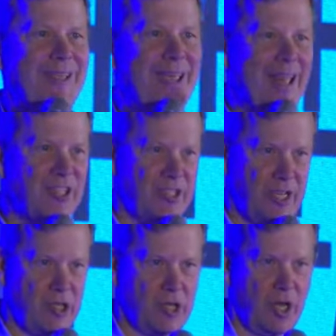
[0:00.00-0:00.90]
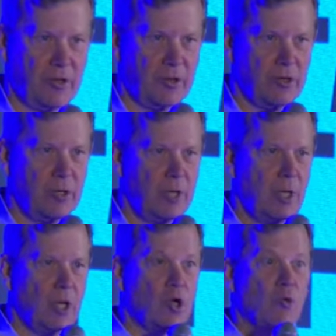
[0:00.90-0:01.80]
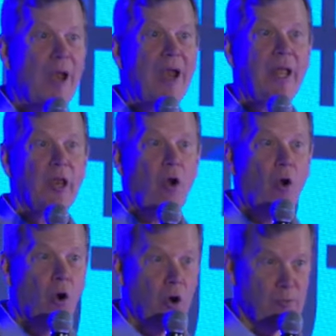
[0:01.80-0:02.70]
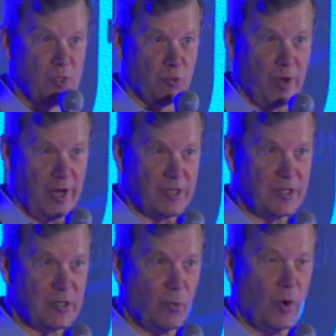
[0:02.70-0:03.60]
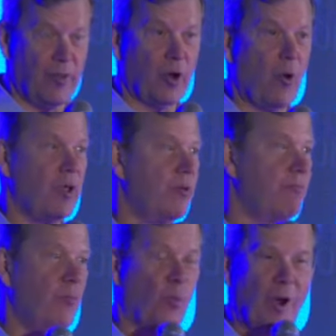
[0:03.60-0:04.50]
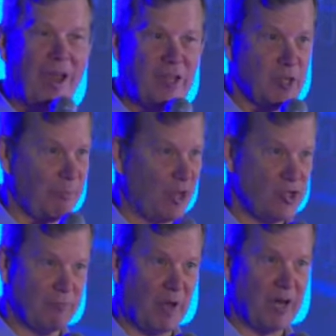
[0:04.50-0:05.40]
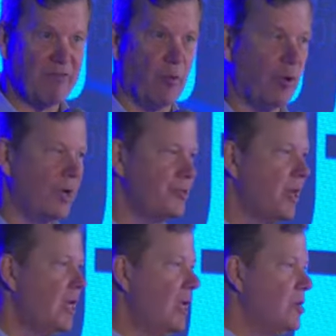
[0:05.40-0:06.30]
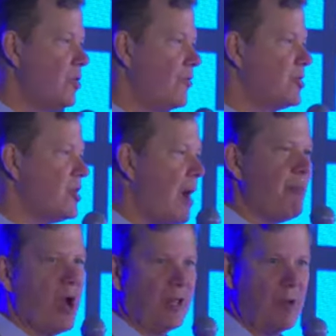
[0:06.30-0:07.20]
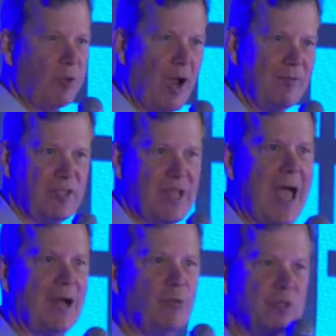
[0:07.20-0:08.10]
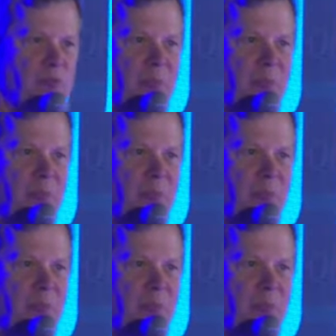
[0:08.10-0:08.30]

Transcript: against each other creating an arms race where they're going to raise a bunch of money for us. So the Stop Online Piracy Act was